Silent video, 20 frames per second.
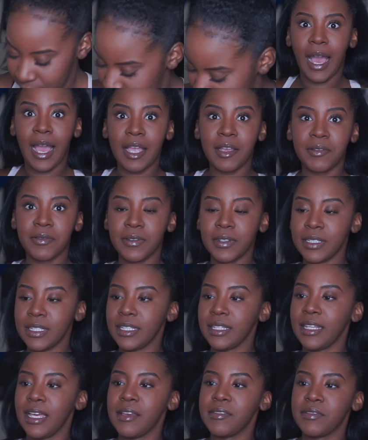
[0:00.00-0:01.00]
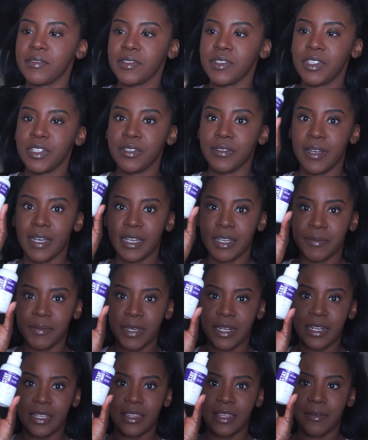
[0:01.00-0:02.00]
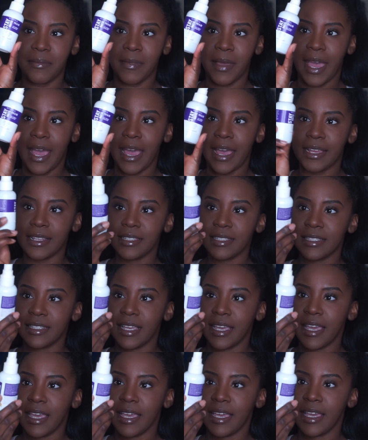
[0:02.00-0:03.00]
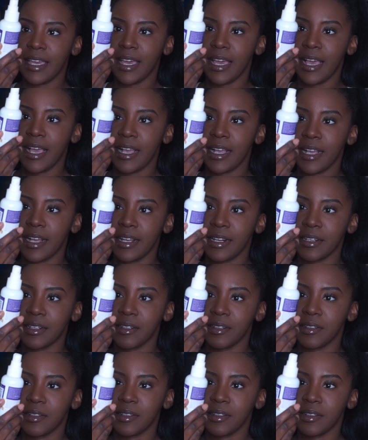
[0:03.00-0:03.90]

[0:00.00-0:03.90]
the matte stay and